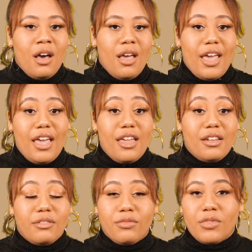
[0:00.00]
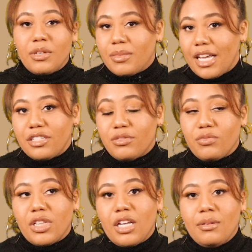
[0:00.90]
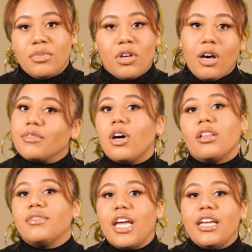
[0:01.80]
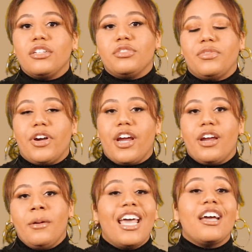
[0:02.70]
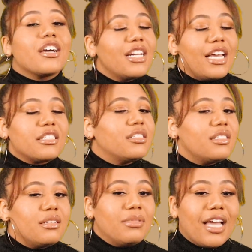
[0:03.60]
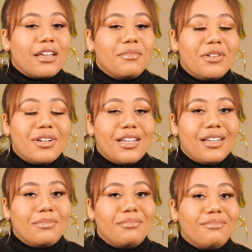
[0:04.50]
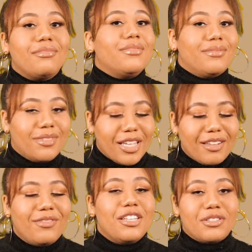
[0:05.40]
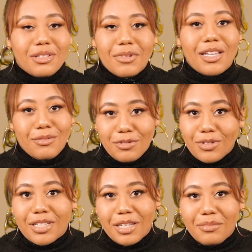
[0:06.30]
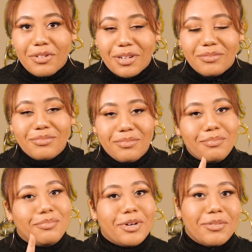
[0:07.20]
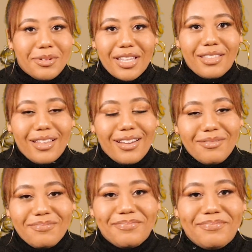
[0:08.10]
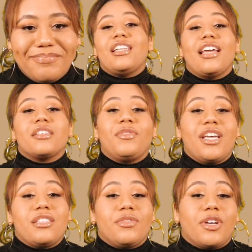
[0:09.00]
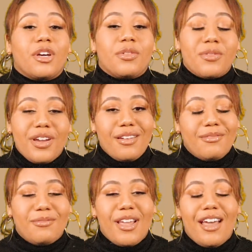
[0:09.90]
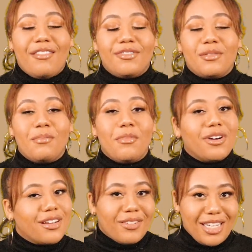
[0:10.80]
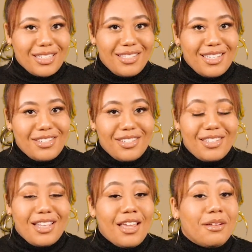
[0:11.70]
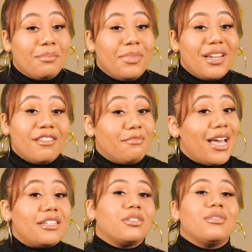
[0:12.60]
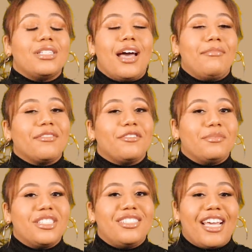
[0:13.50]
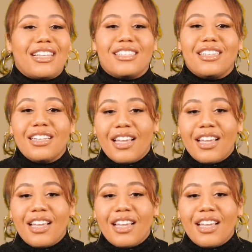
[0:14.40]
And Rhythm Nation really absolved all of that issue for her. And her connection to the Black community eventually becomes really important, but we'll get there. The next phase of her career, we have some more great decisions and a bit of magical timing for Miss Jackson.